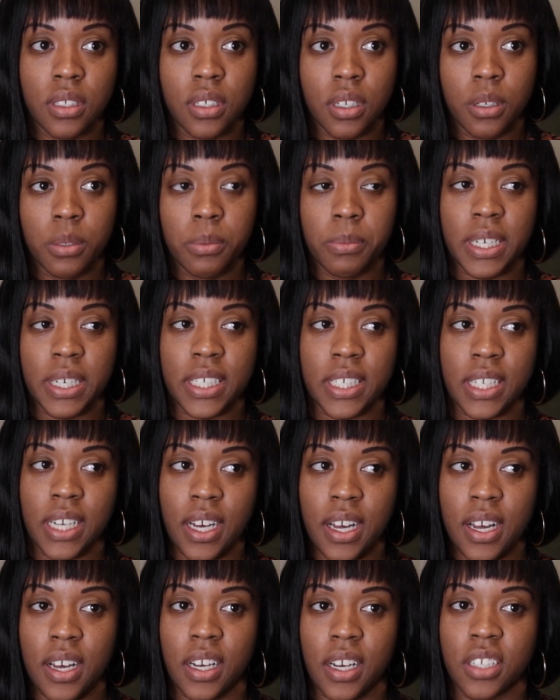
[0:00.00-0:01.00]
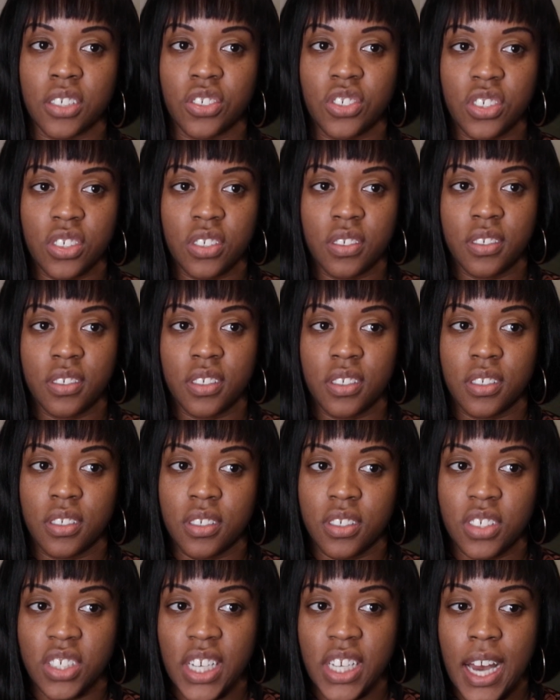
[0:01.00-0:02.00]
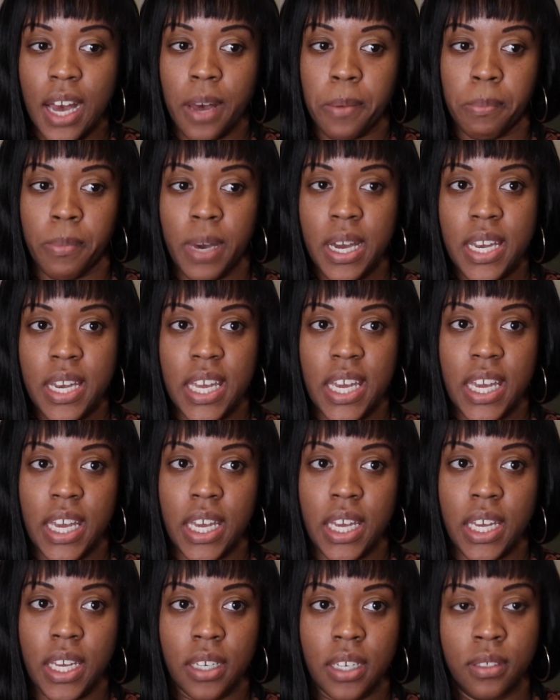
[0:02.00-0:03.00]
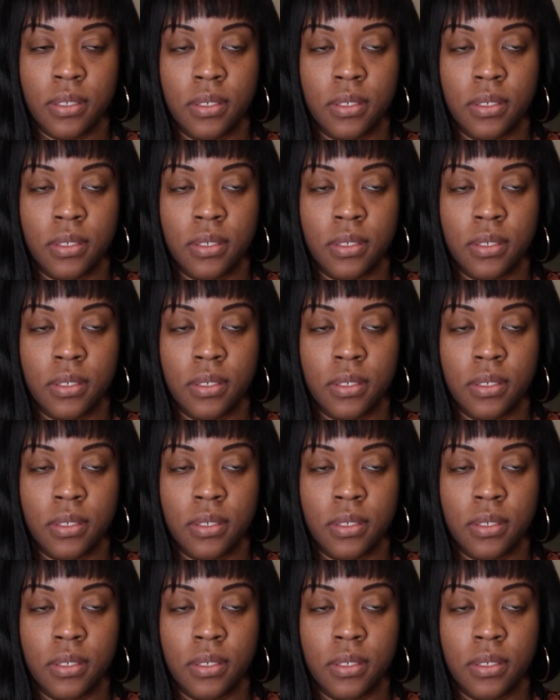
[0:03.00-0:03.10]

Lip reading: Oh my gosh, she got money.